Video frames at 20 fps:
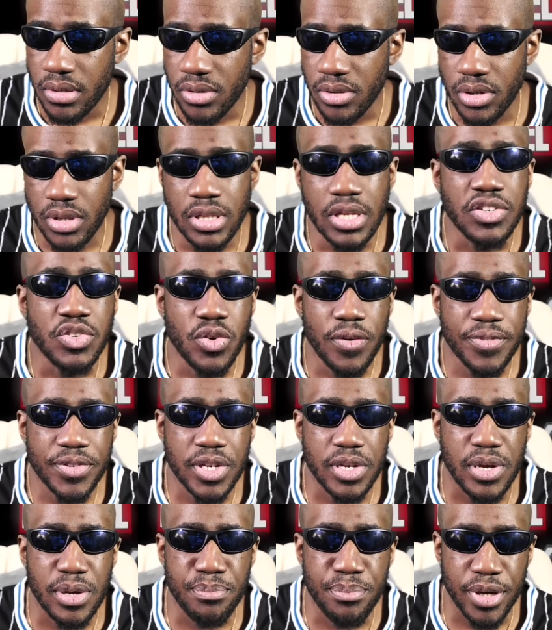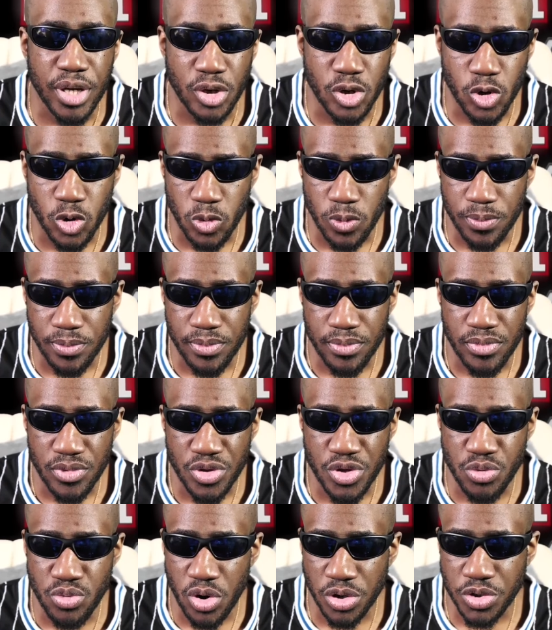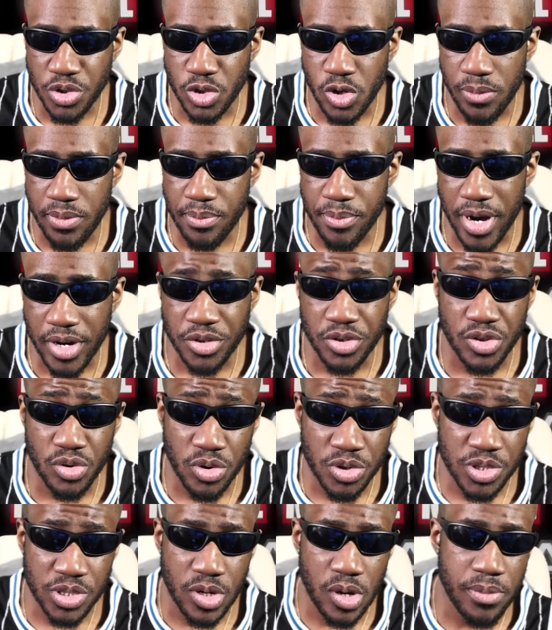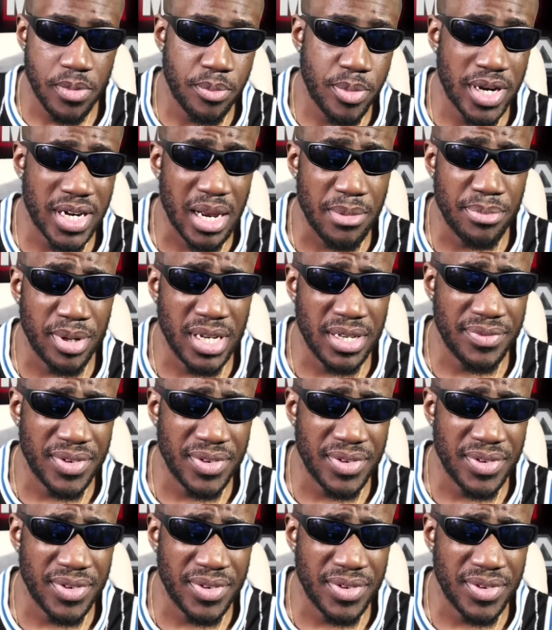This is obviously a big coup. The Ross is coming back. So the Ross are coming back, and I believe